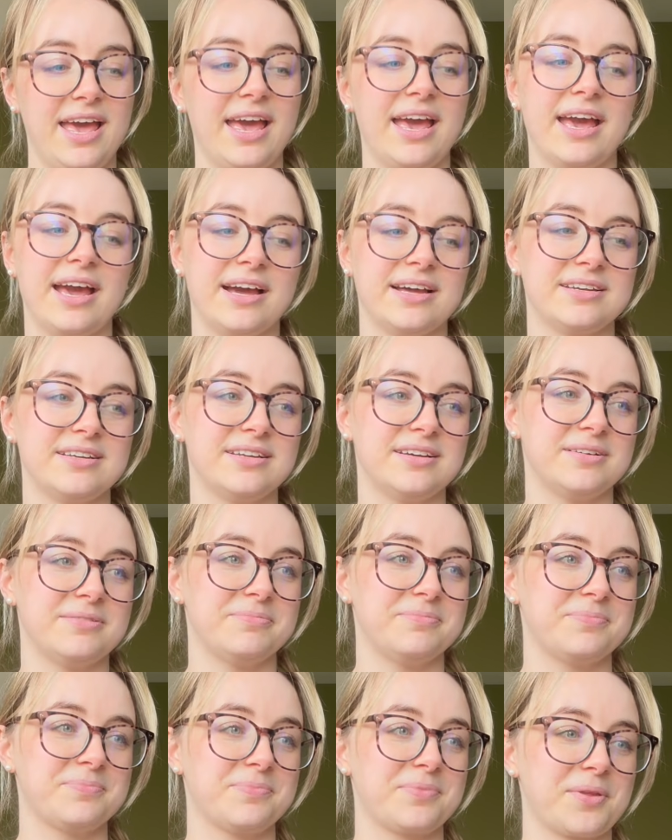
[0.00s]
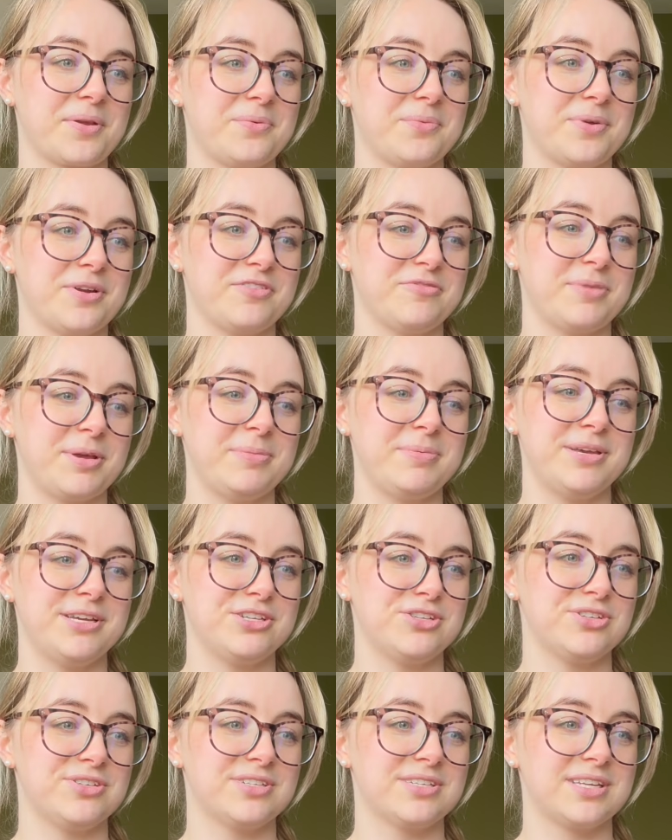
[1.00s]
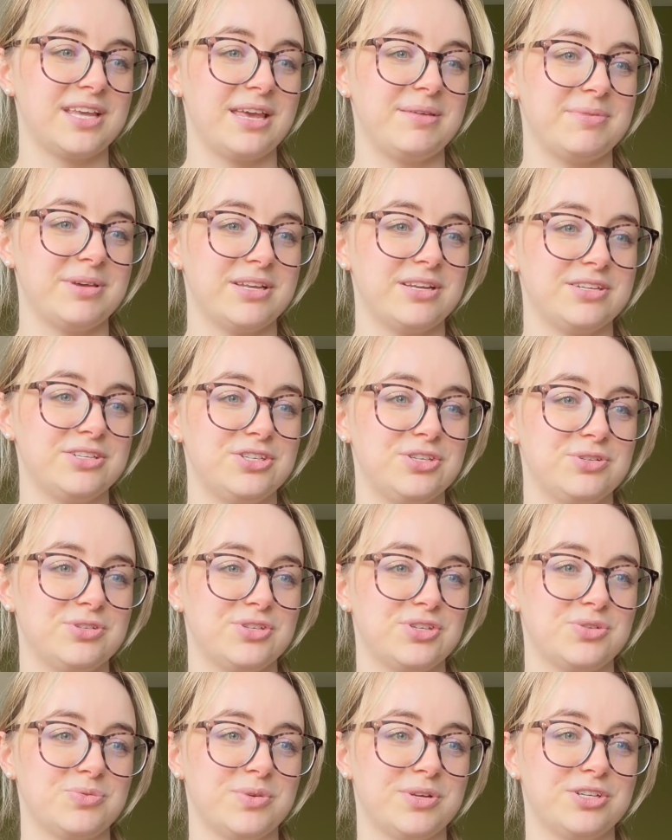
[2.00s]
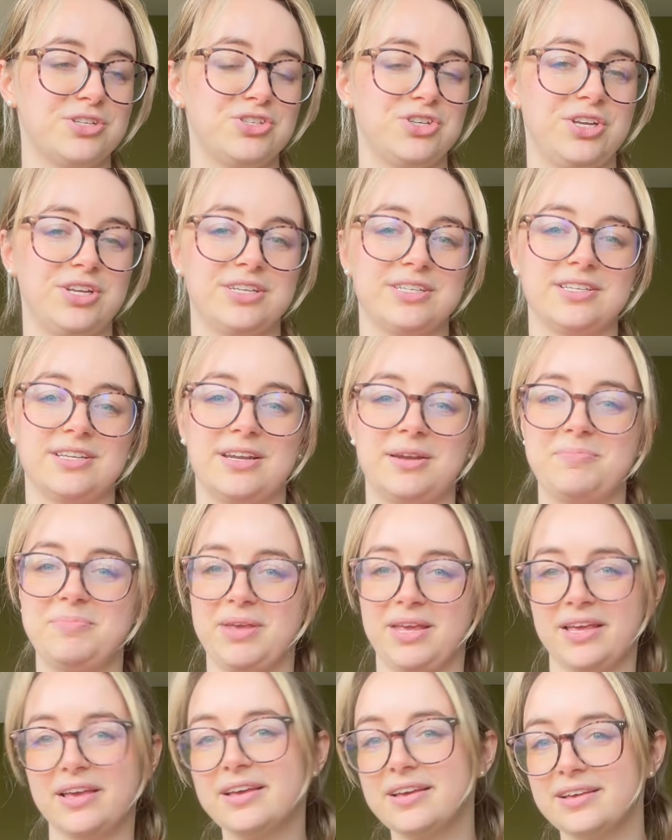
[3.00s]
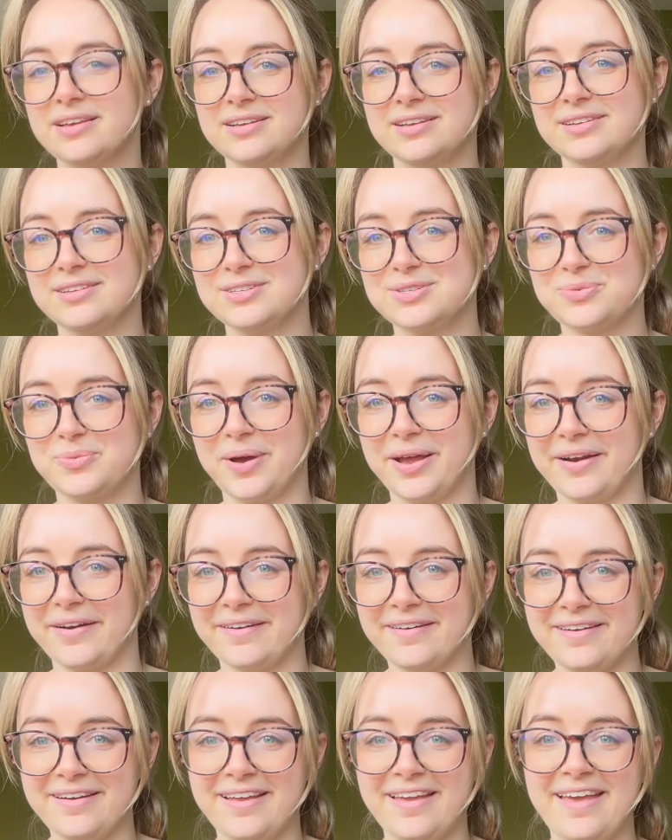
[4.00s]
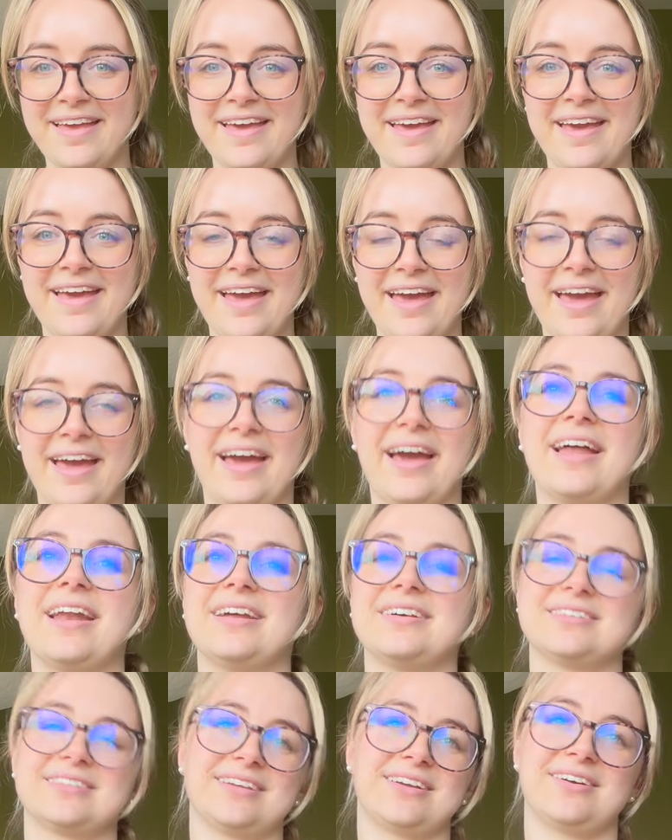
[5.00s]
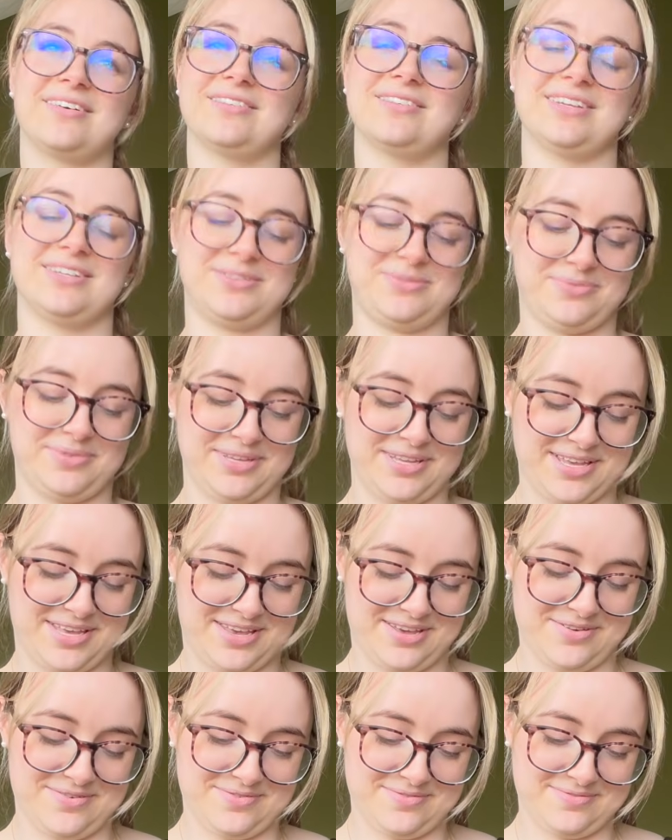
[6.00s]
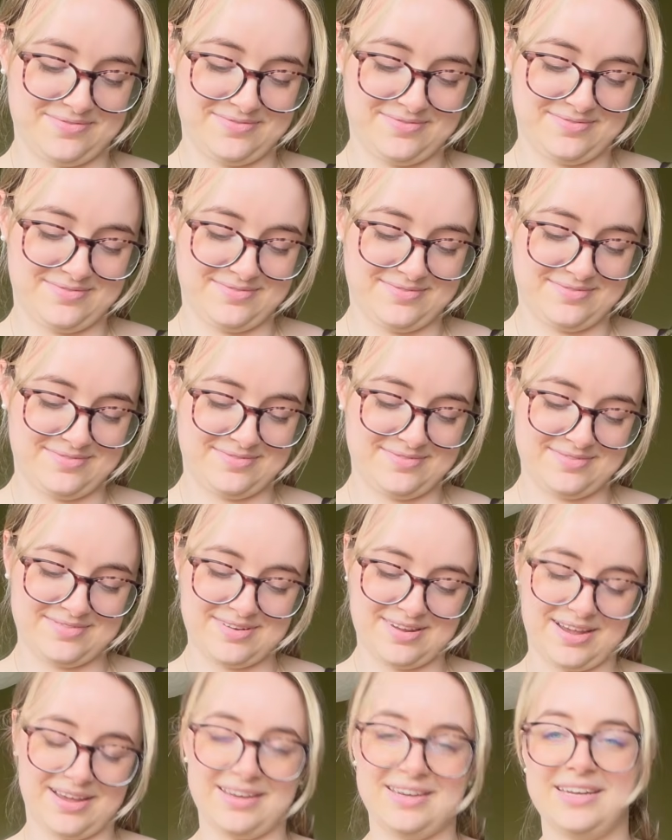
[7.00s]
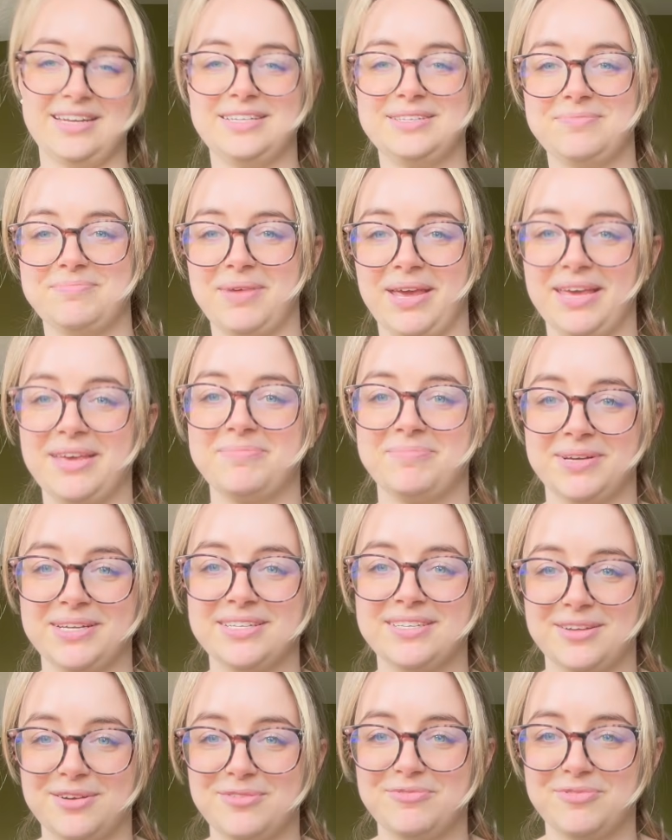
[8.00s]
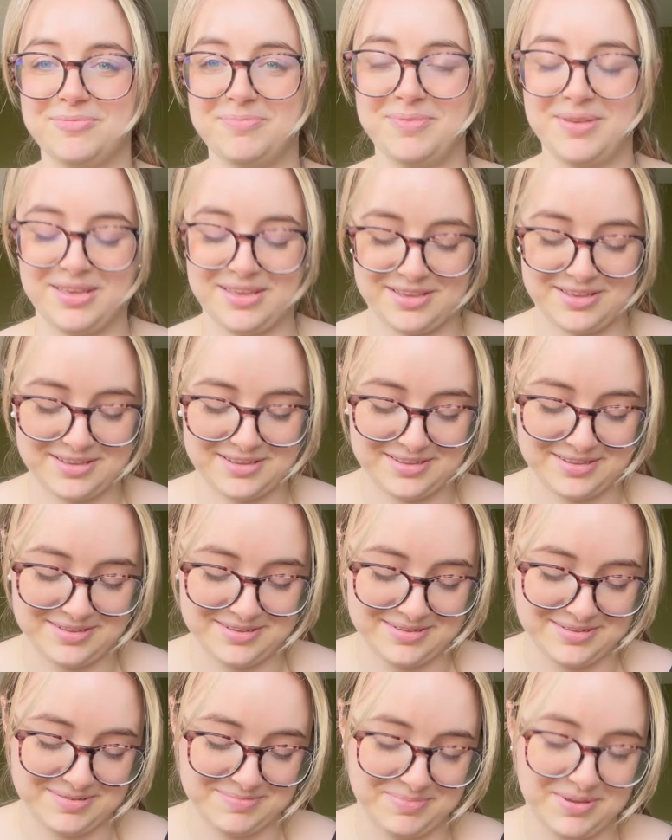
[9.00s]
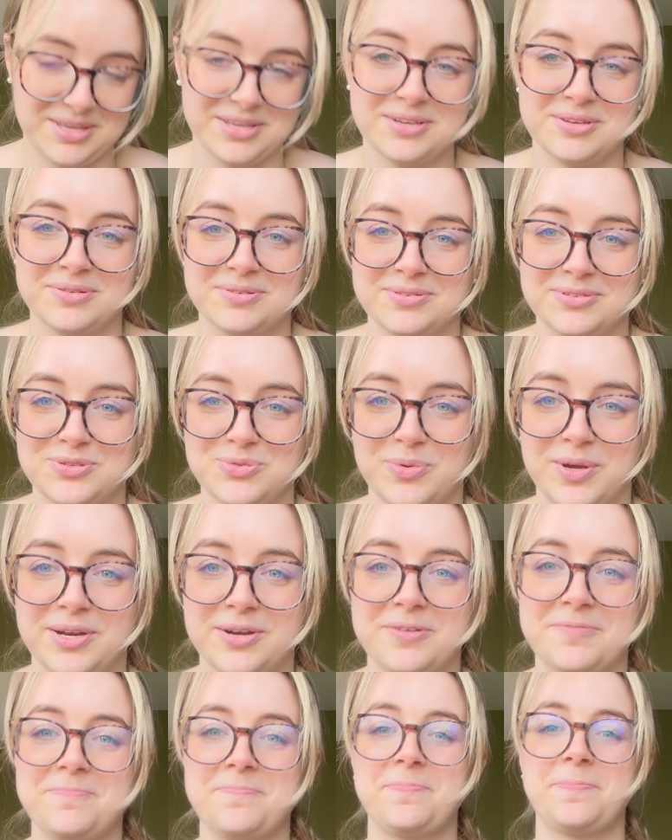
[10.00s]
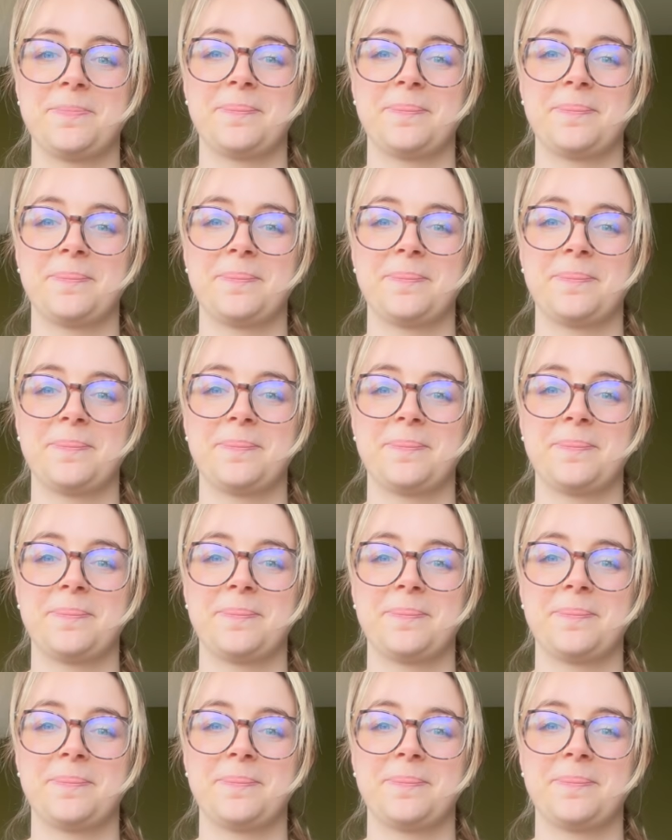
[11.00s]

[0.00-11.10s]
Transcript: And one of my patients came in and she was just wearing jeans and a pink sweater. And I was like, oh, that's really cute. I need to make myself a pink sweater.